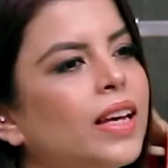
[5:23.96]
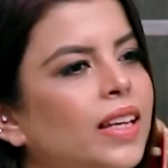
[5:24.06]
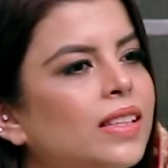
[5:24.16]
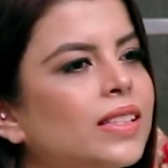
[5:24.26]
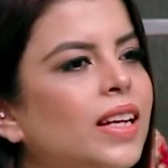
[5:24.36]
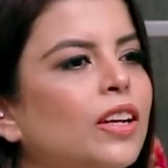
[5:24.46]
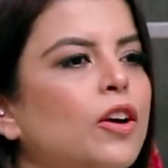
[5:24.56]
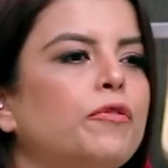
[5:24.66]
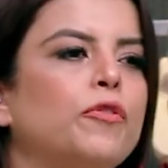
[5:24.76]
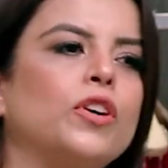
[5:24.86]
instead
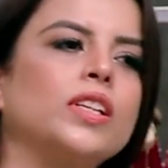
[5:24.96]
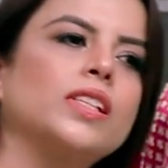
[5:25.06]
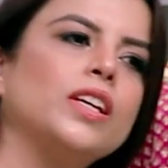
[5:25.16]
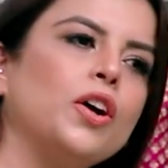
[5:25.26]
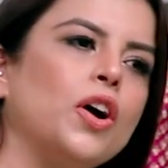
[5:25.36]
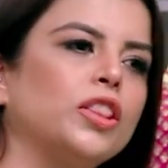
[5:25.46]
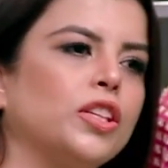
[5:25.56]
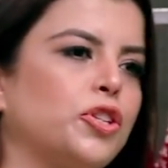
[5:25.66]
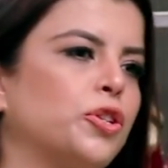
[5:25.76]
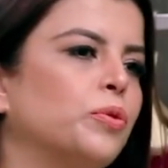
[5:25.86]
of focusing on
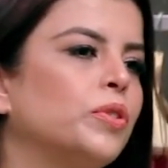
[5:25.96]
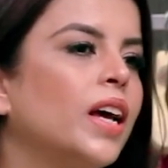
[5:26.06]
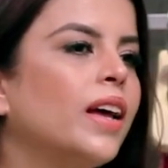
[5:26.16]
the shoot.